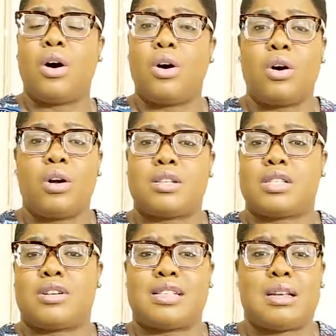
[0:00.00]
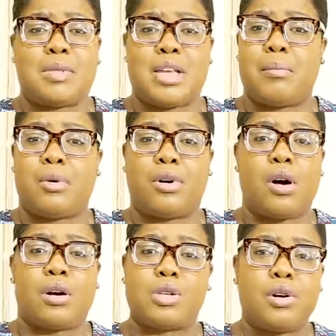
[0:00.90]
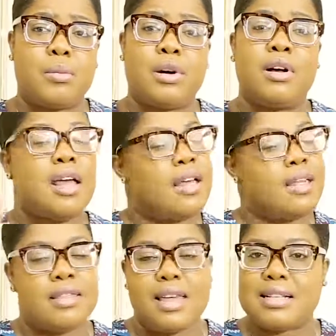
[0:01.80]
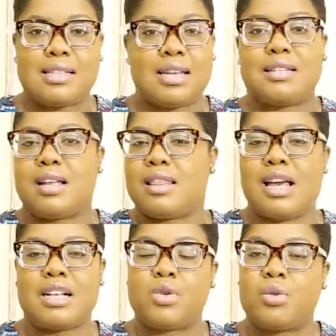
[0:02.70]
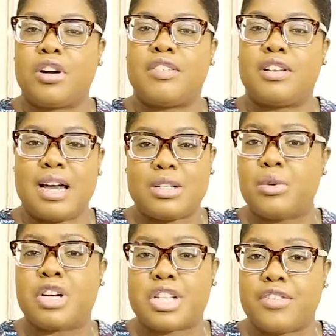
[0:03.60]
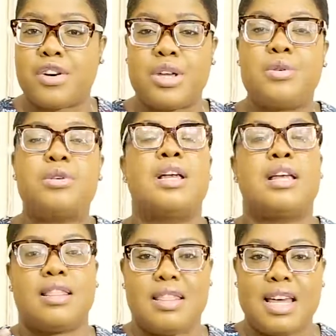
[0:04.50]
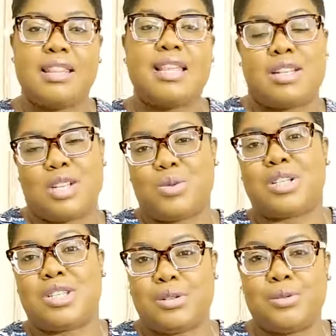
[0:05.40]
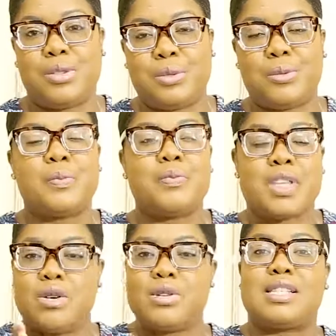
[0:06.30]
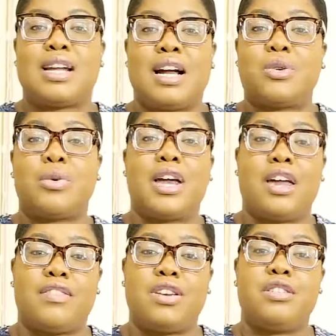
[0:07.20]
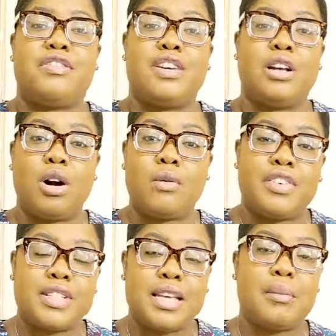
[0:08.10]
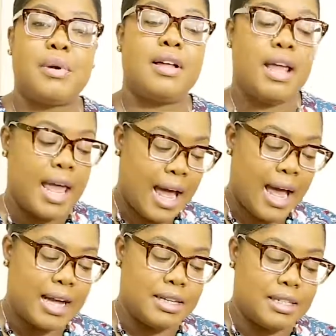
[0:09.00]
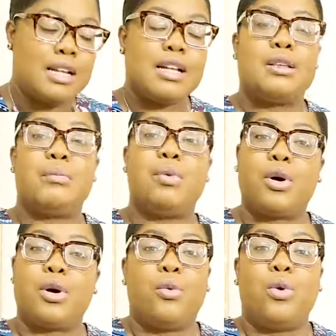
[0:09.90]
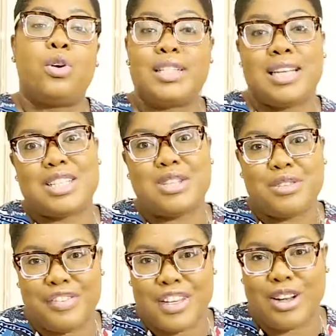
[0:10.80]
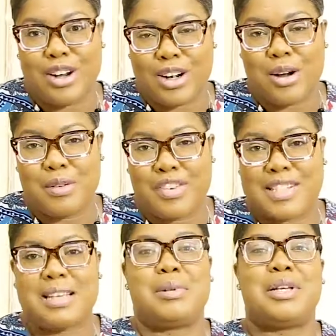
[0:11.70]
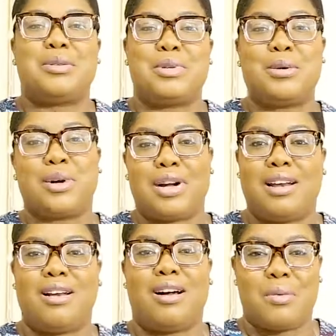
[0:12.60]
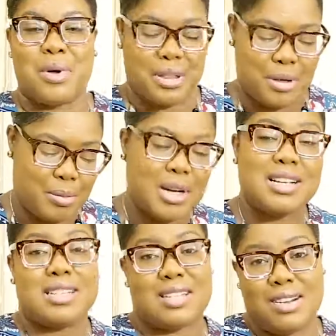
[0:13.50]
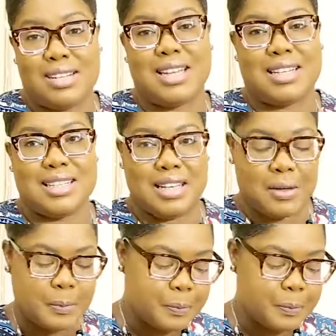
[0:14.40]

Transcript: August or September or October, that's it. That works for you. Then that is what you do. You start wherever you feel comfortable, and the book won't let you feel uncomfortable. It will work along with you because it's updated.